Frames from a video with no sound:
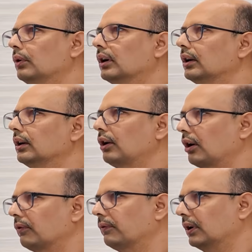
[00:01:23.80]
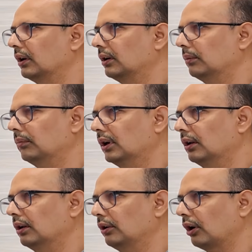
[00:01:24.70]
learn a lot
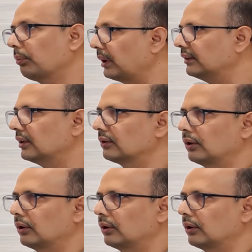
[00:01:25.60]
of basics,